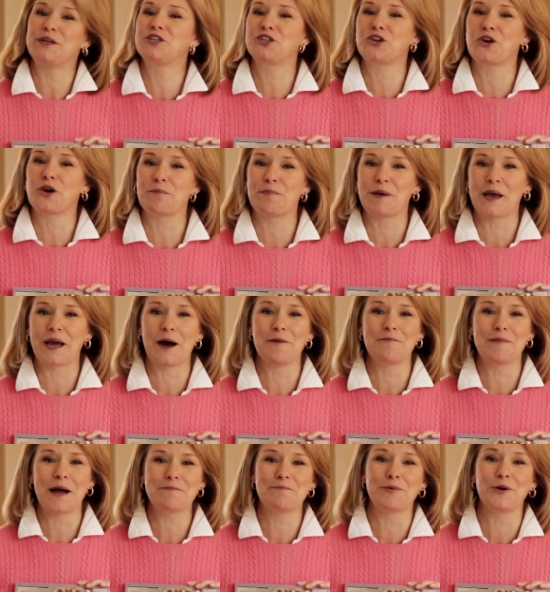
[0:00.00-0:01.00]
sure to pick up
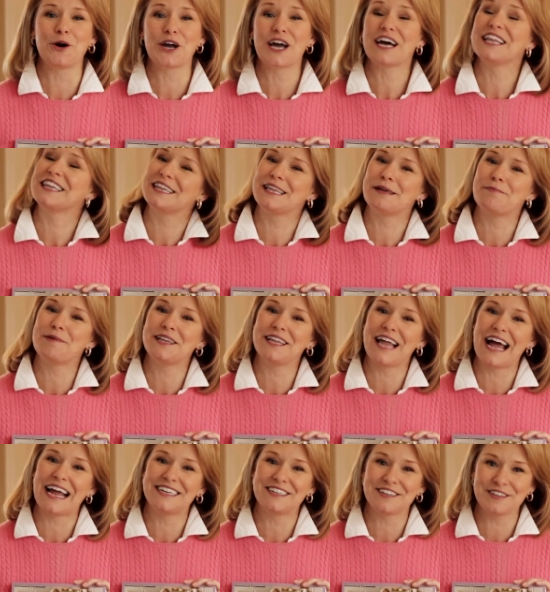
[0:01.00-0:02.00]
my book, Libby
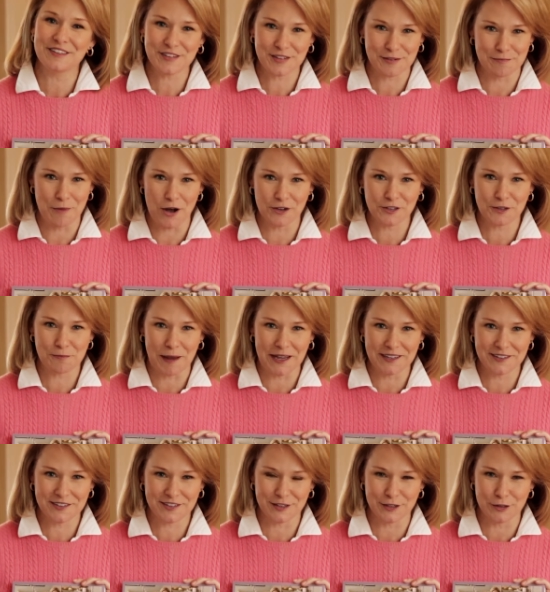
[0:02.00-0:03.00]
Langdon's Small
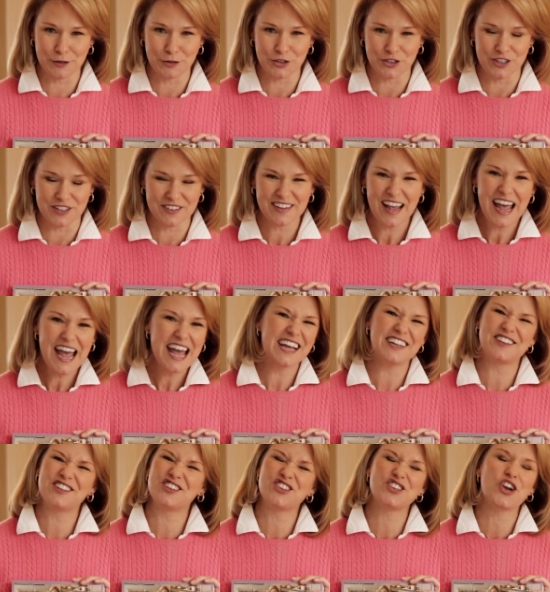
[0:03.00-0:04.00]
Space Solutions.
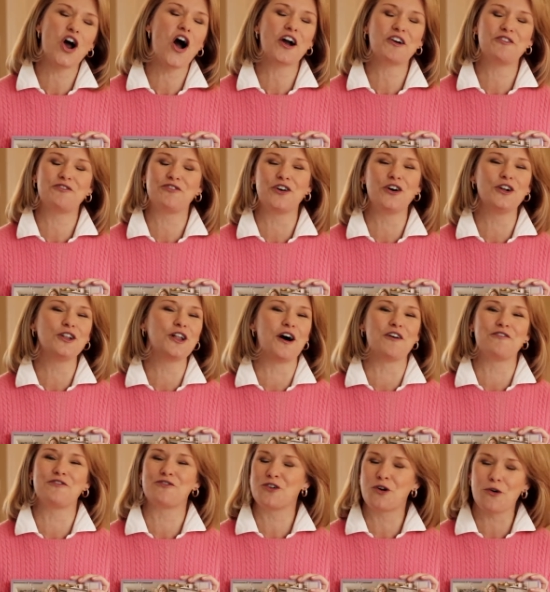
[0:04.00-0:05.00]
It's chock full
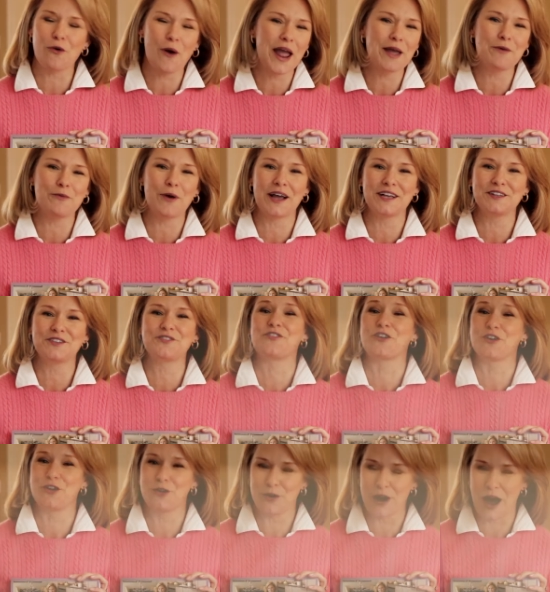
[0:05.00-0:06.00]
of great ways for
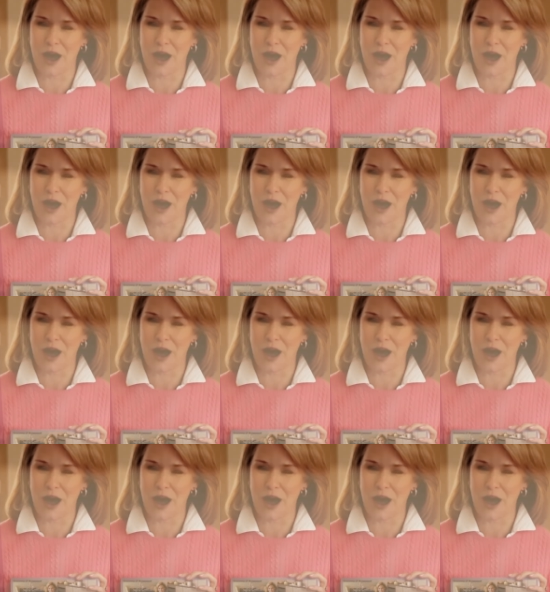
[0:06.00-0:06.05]
you to